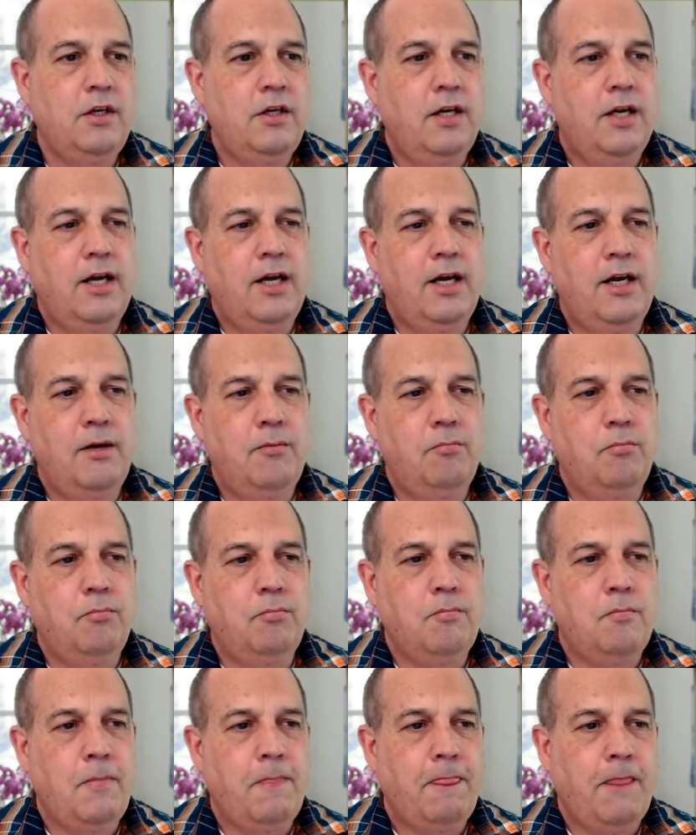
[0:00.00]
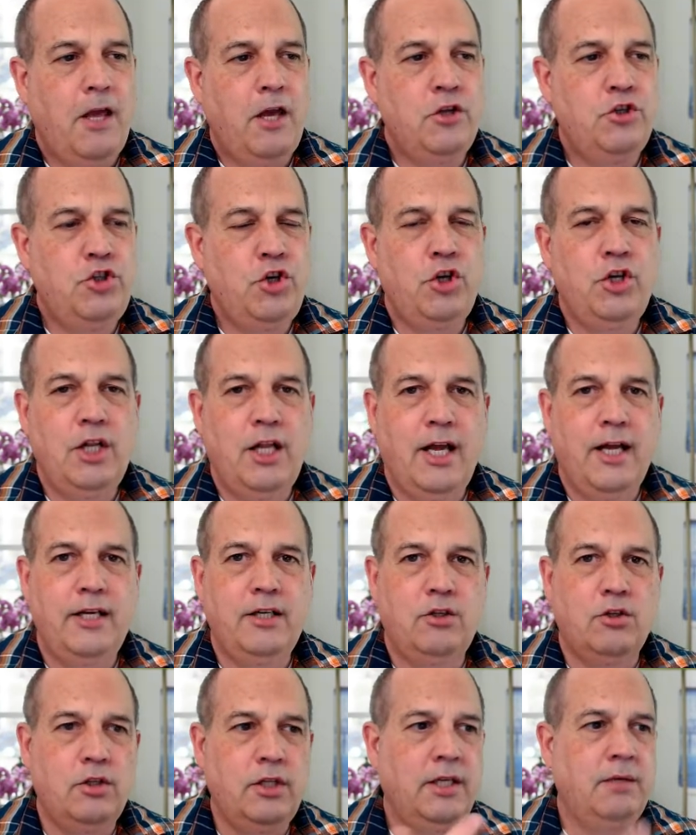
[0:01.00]
a journal
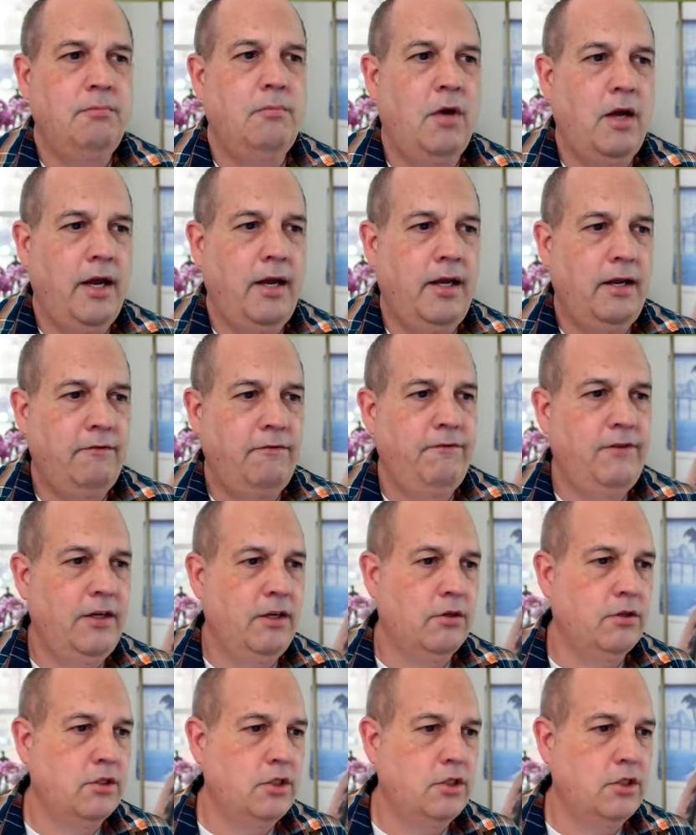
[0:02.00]
article in my field.